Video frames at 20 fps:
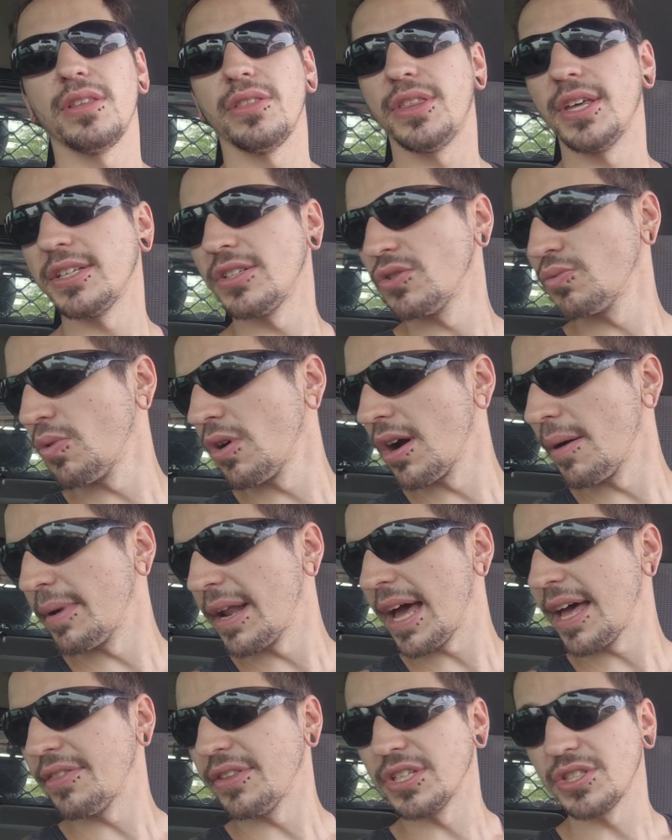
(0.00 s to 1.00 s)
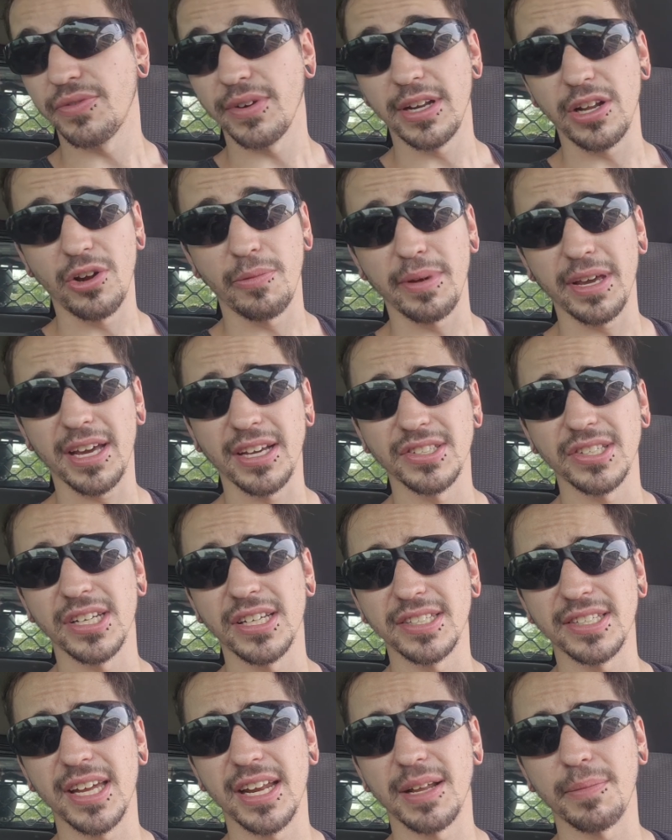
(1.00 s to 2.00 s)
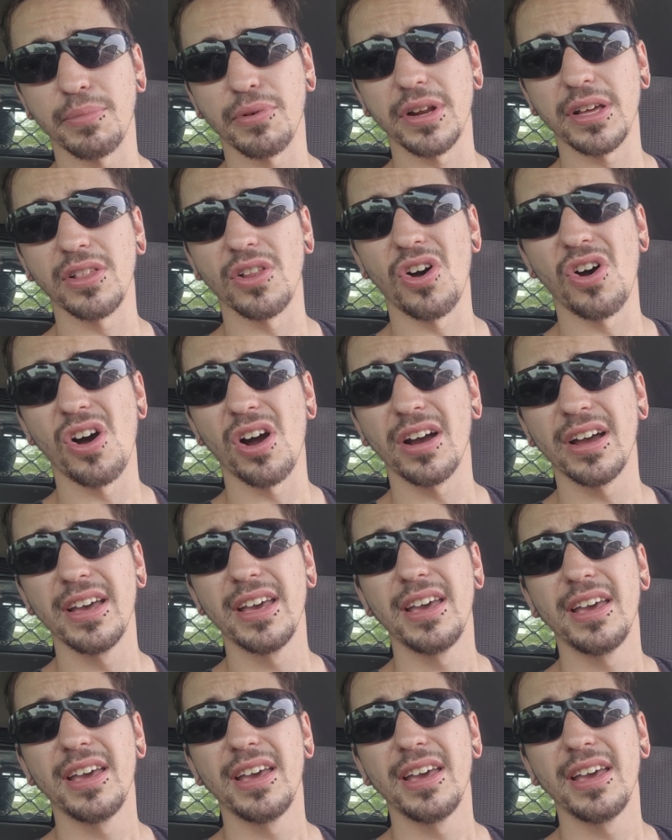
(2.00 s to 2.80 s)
This is where I'm gonna end this video because it is getting pretty long.